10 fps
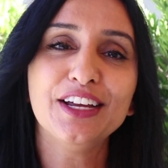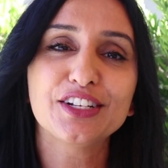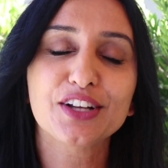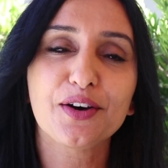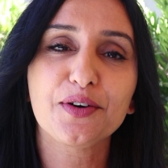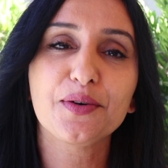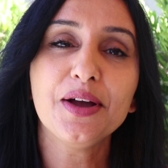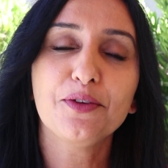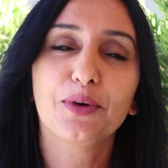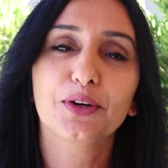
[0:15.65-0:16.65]
So
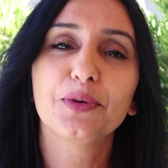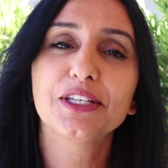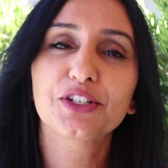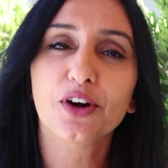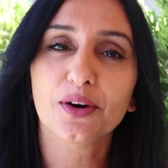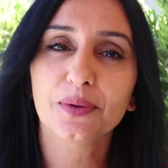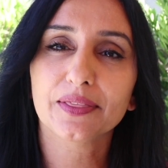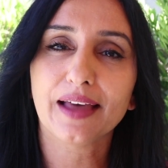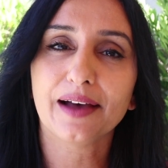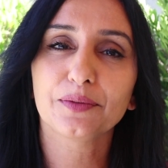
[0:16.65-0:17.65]
where do we start
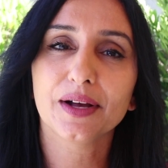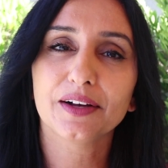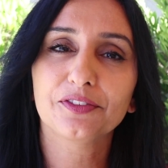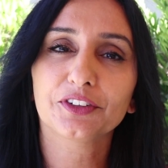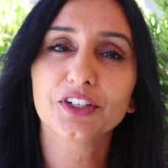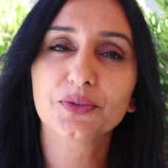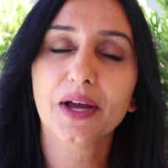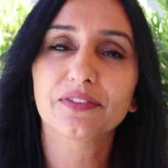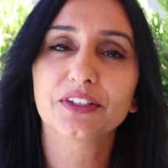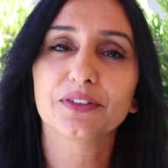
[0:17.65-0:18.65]
with that? Well, first we
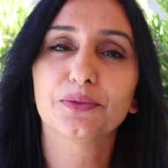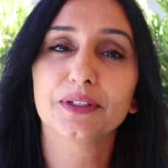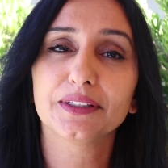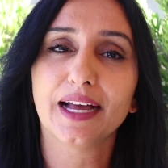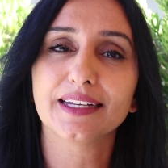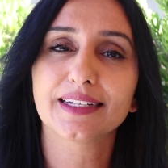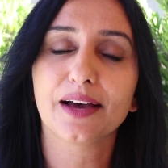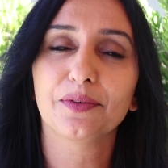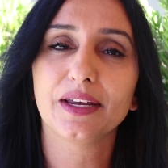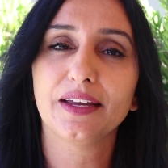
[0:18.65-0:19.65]
have to realize
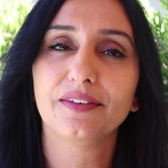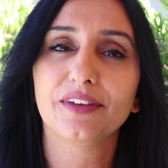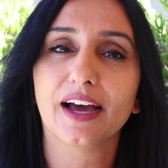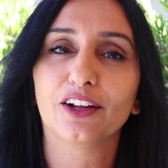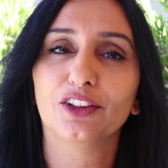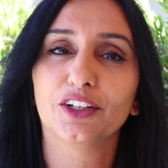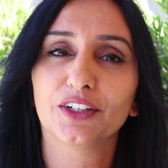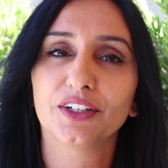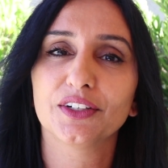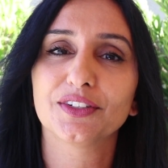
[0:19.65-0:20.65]
that we've got to
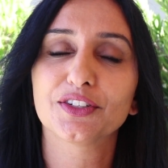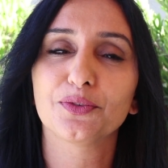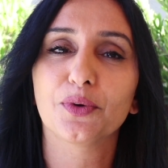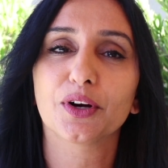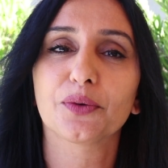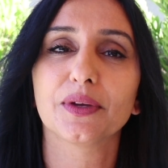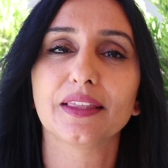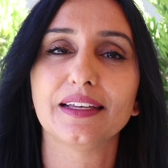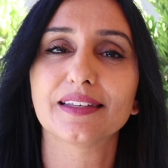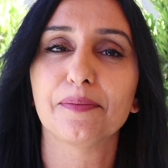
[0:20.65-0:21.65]
learn to work with
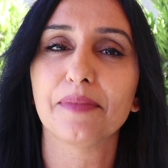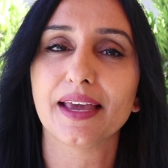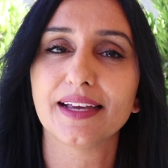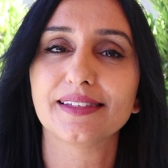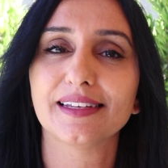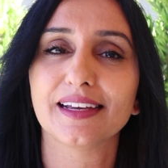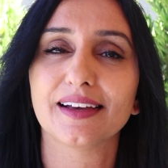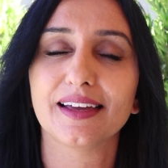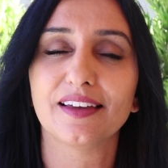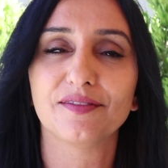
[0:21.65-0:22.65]
these amazing
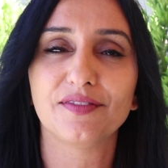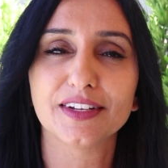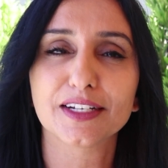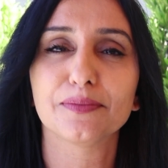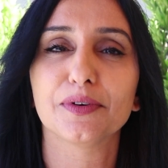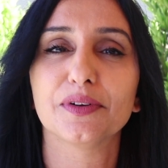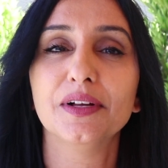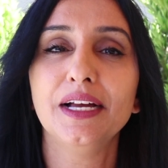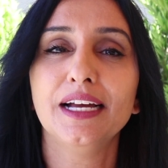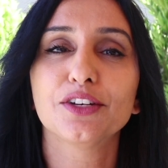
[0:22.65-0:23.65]
invisible
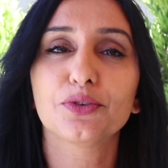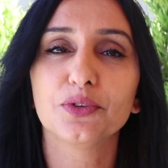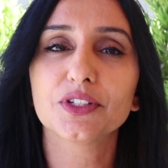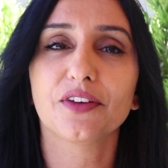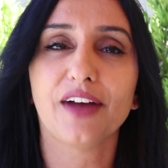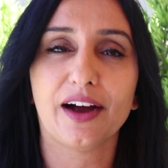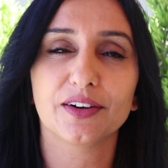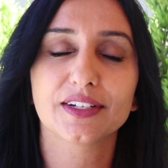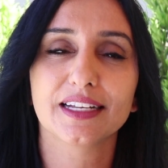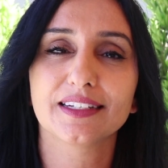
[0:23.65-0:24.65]
tools of
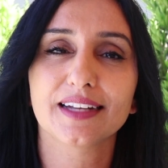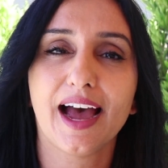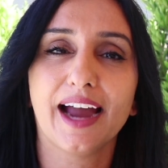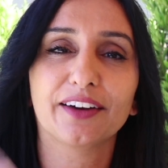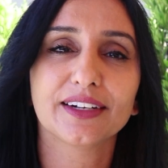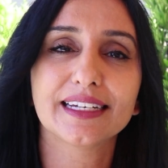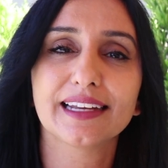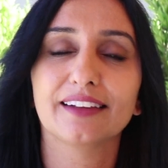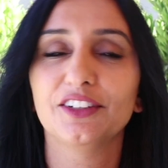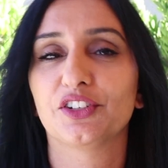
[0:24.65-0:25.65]
ours, this higher
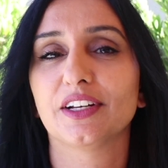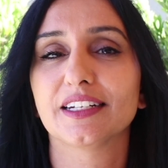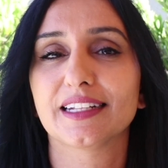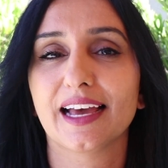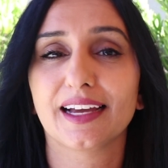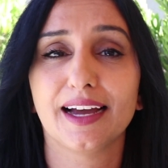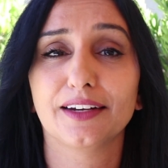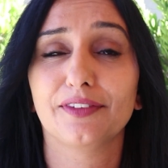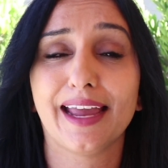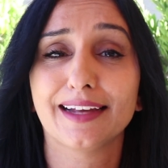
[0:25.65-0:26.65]
intelligence that kind
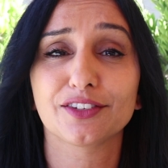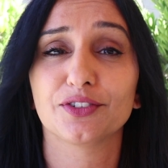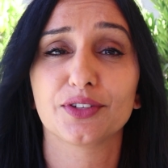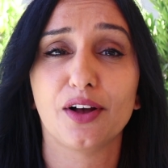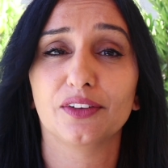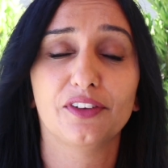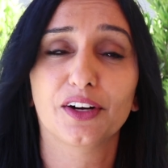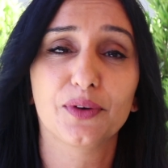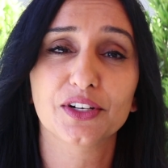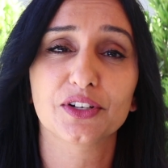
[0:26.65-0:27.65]
of answers all of our
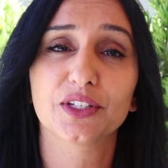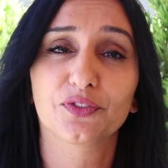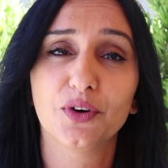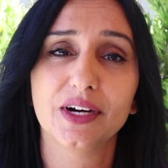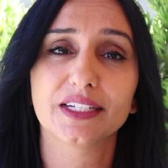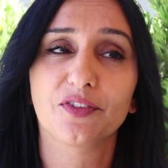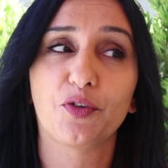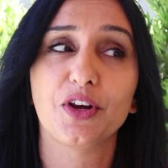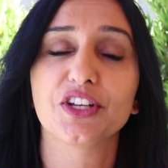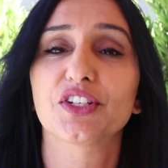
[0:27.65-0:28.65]
questions for us if
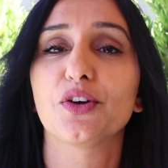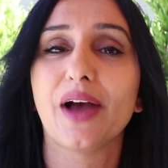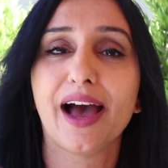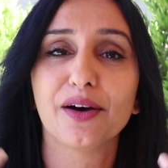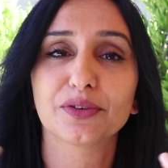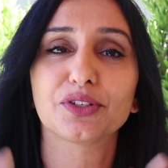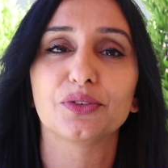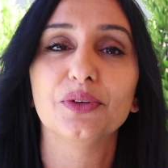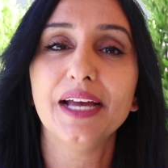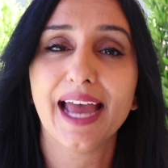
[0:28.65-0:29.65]
we can just know how
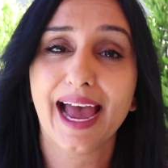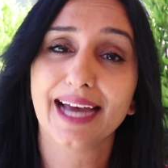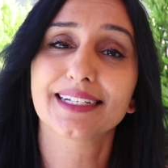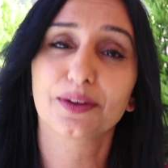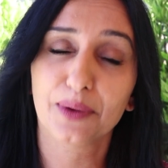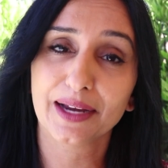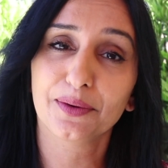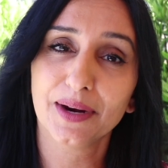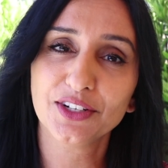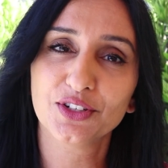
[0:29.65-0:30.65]
to ask the right
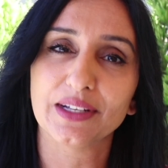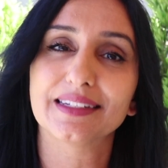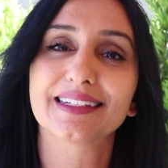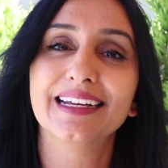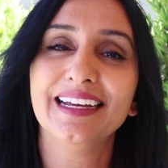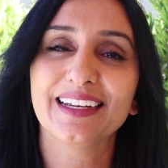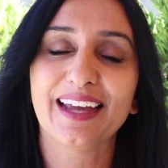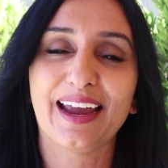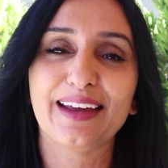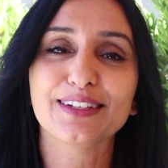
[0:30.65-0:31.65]
questions.
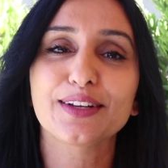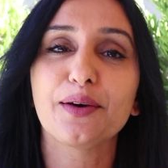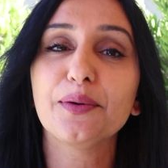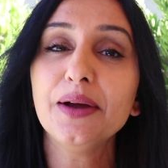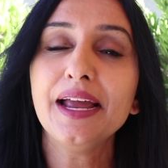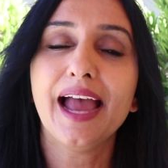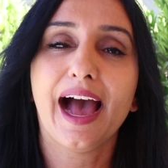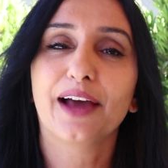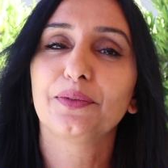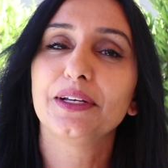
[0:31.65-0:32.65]
Okay, so
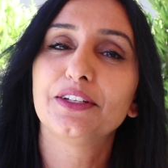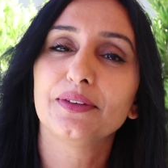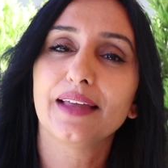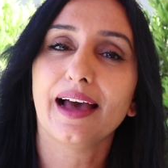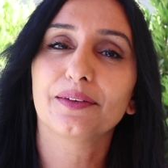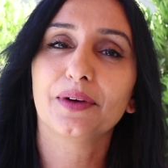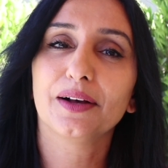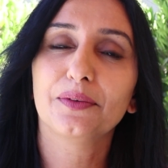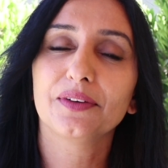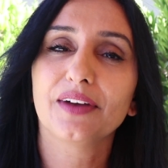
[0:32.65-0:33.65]
how do we do that?
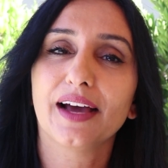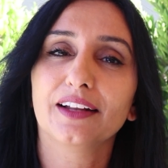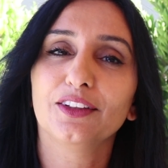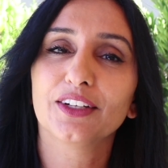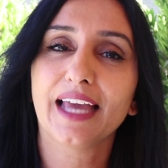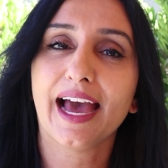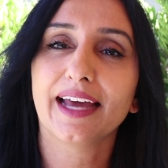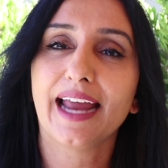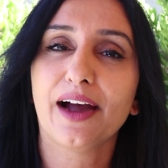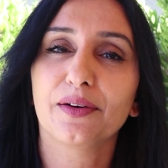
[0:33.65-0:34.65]
Well, we've got to look
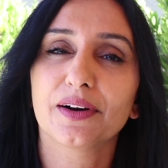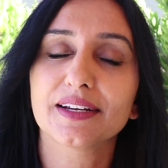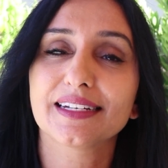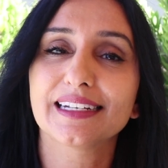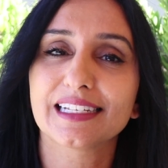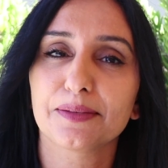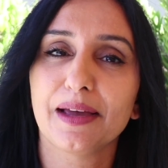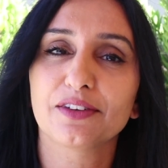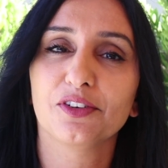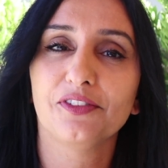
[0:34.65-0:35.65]
at our 6
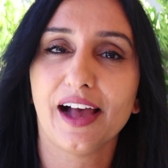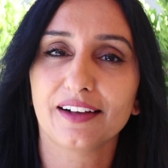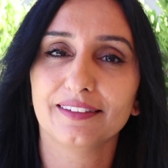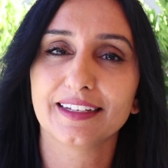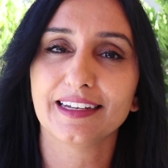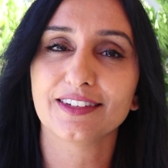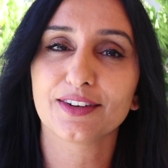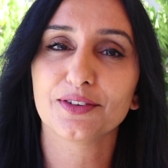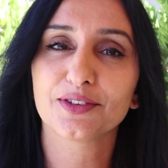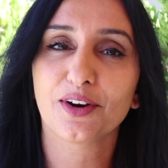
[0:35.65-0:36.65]
mental faculties.
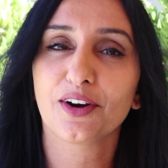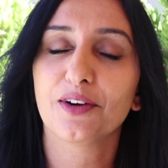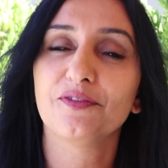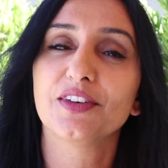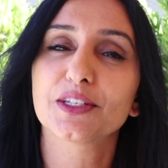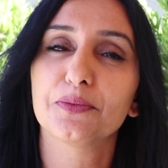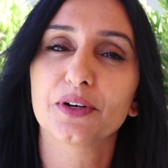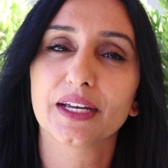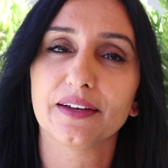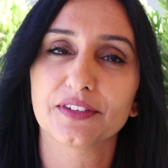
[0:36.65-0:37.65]
Those are our invisible
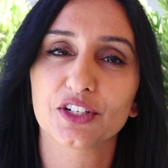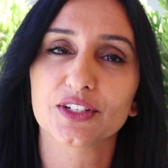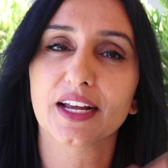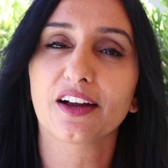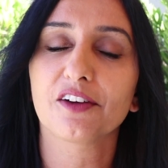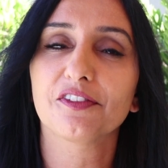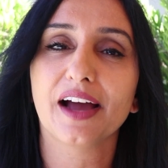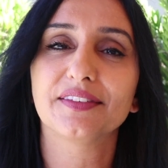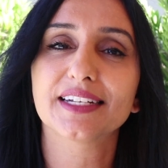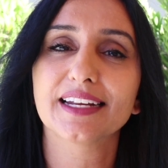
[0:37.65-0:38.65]
gifts. Just like our
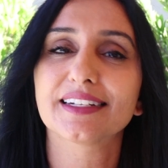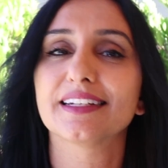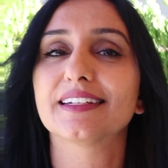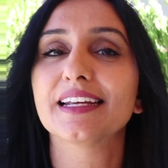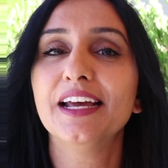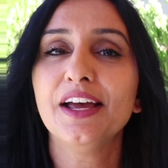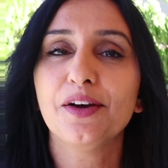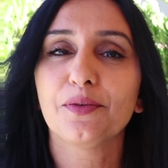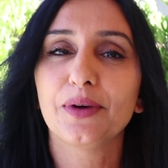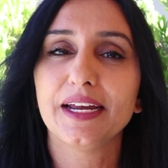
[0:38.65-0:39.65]
5 senses,
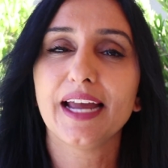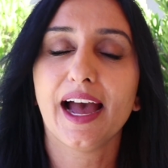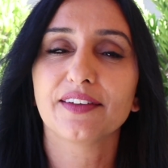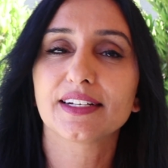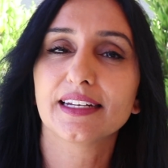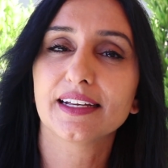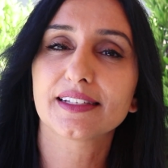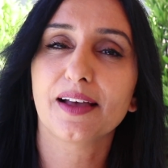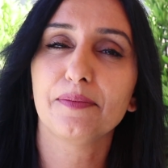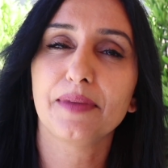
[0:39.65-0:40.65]
we have
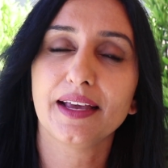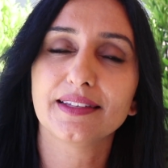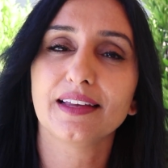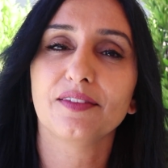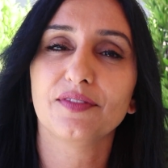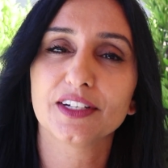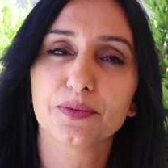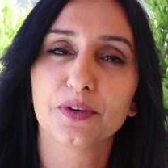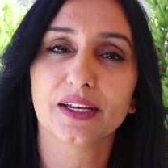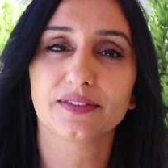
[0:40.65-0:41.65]
6 amazing
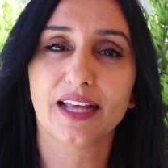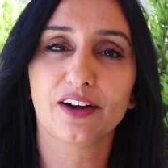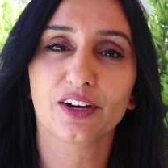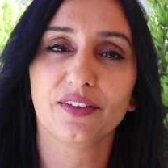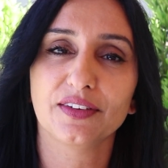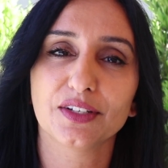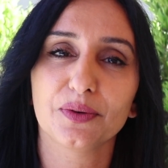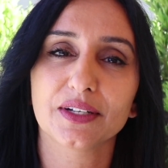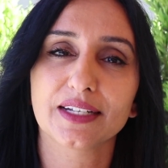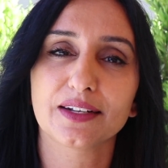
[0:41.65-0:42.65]
invisible gifts that are given
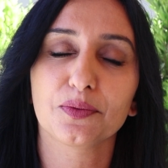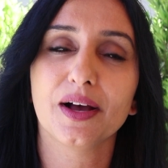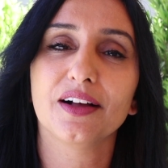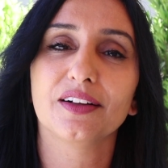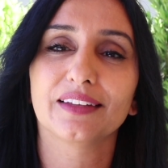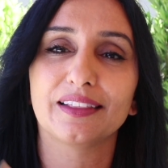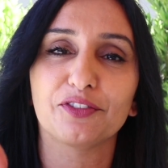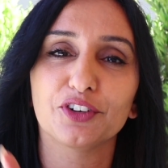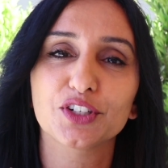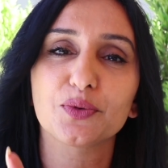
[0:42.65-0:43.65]
to us as well. And the
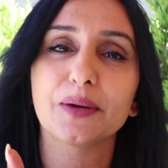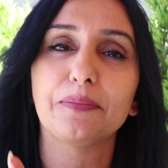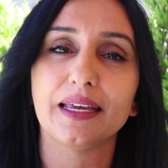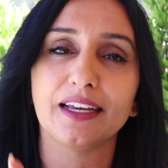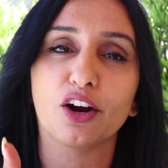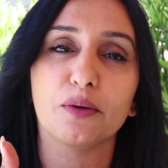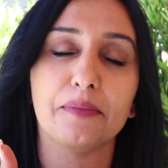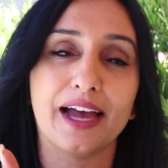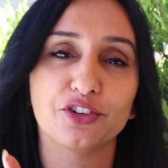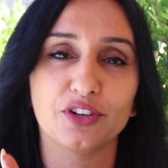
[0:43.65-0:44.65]
first one being our
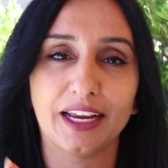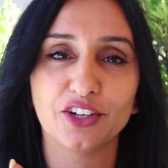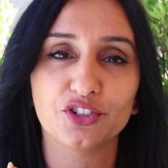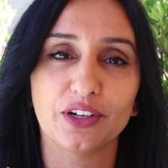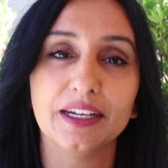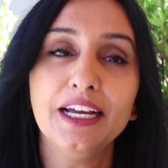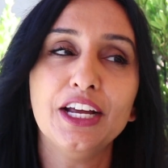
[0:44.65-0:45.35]
imagination.